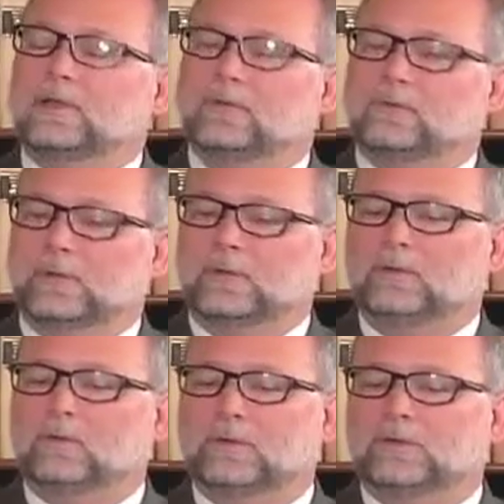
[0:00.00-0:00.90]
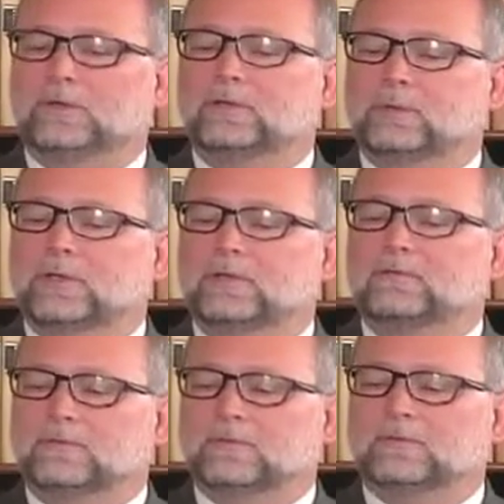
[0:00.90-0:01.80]
If we would do it in the
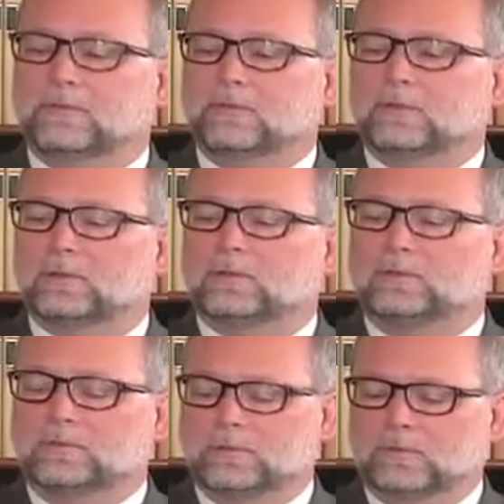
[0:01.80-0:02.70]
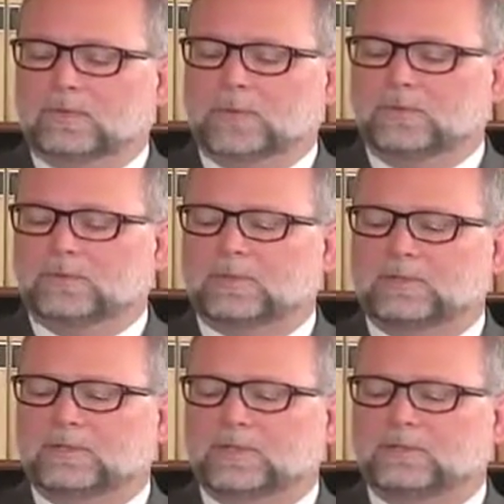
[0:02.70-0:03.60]
future, your comments
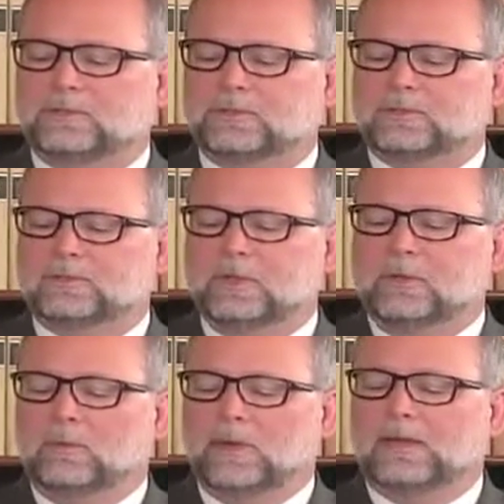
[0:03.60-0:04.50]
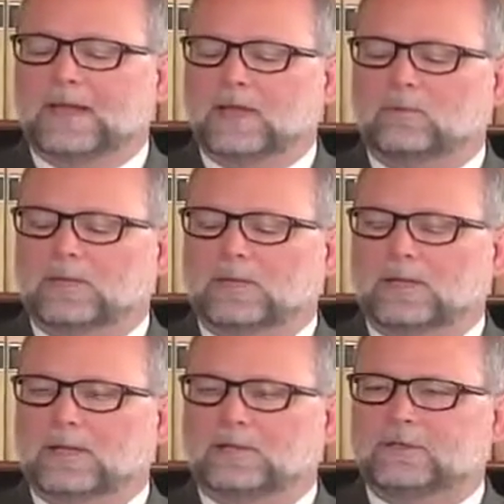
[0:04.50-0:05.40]
about the Constitution, right now we
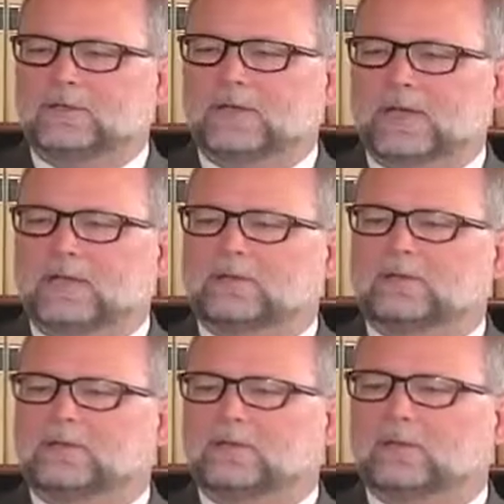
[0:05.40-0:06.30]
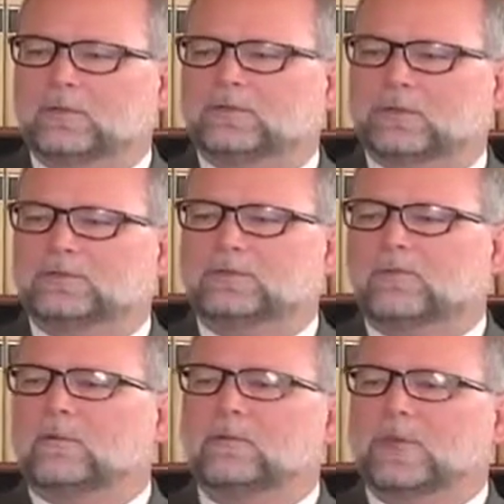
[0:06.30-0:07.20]
cannot do it on existing roads because you've
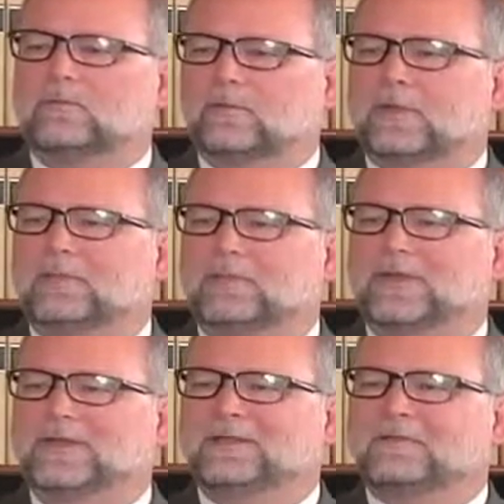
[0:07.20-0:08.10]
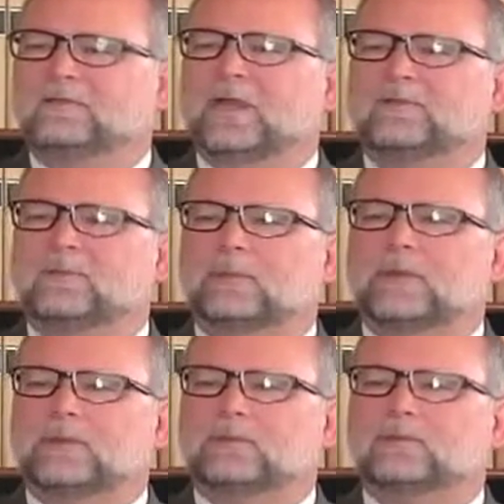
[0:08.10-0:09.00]
already paid for them. This would have to be
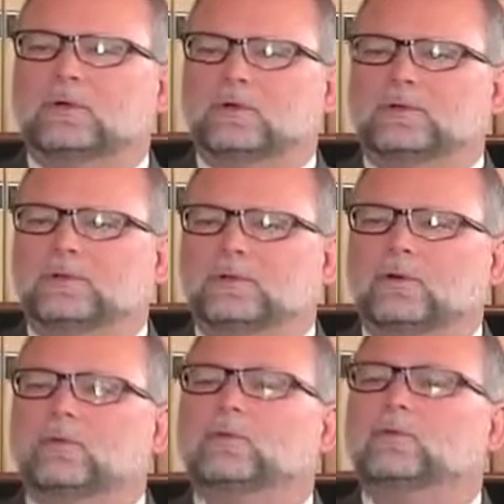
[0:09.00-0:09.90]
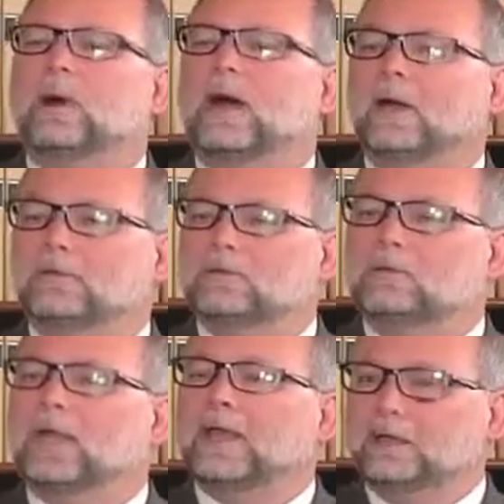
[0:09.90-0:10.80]
a new road or new
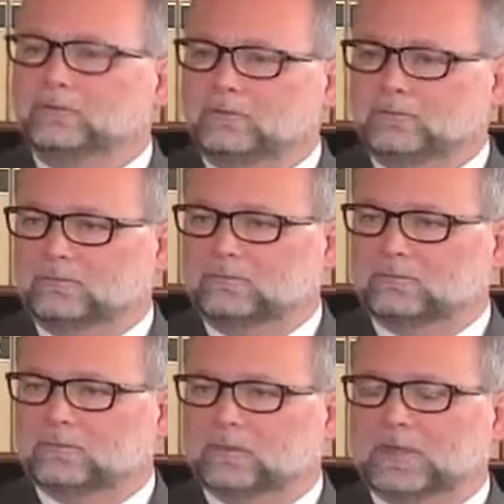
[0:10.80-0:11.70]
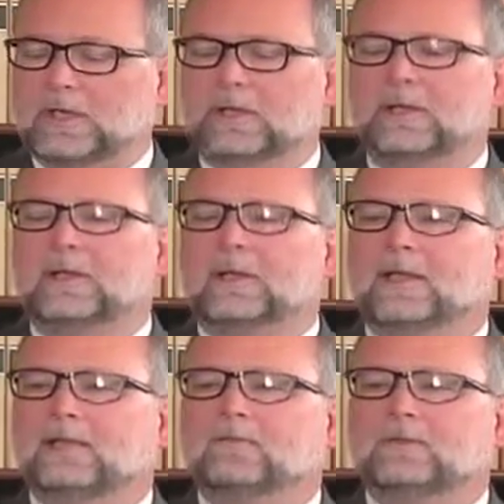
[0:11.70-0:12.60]
lanes. Okay.
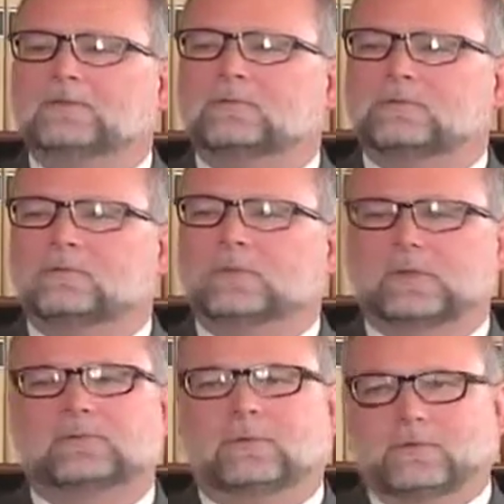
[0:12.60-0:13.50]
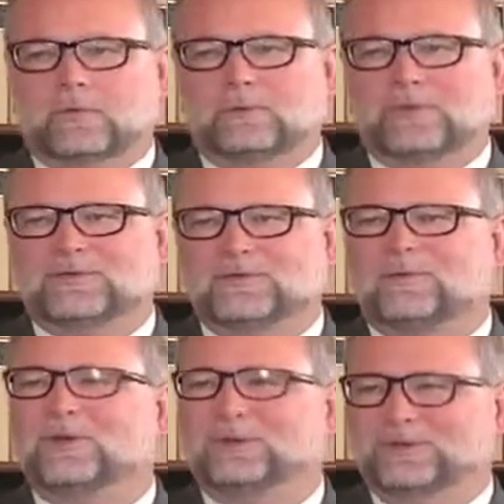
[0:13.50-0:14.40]
And if they're very expensive to build.